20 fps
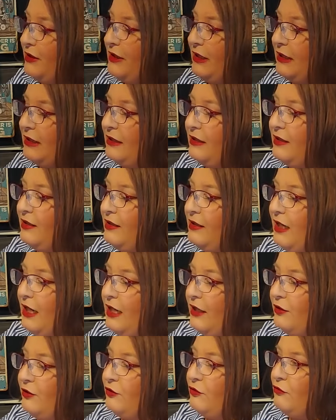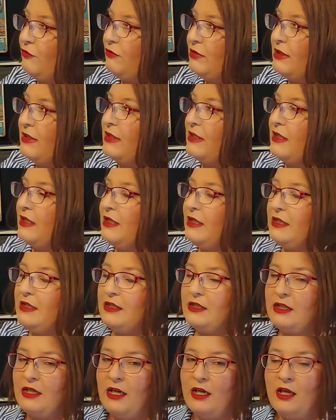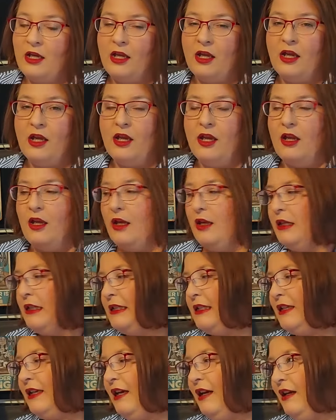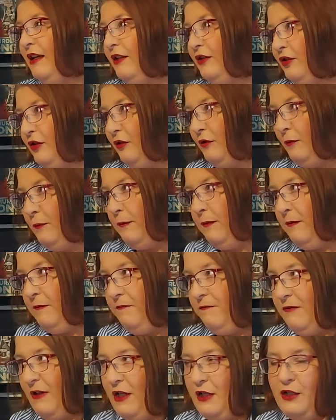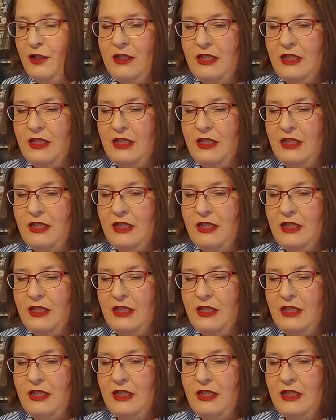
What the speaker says: that I use is, it's kind of French